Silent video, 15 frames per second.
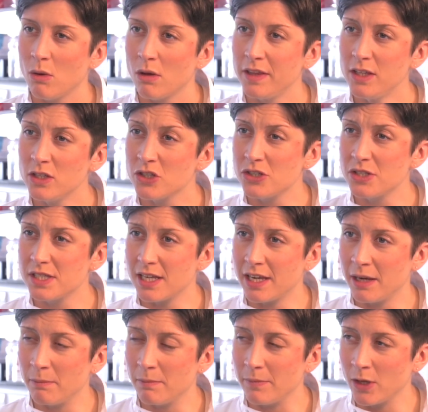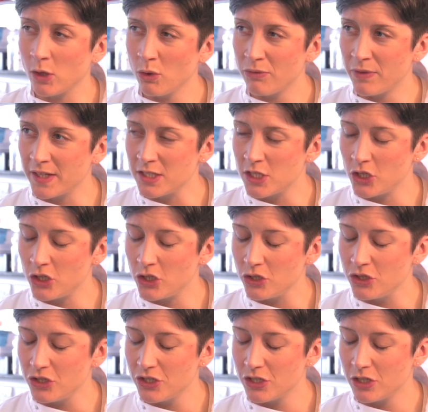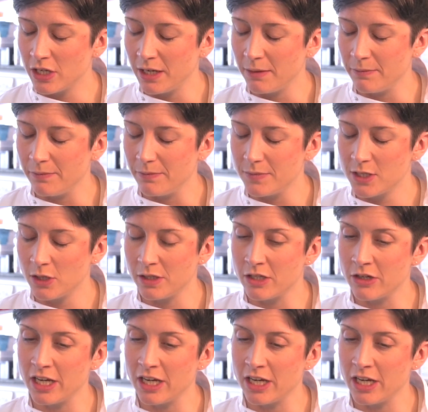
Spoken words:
I think there's a lot of things that you could certainly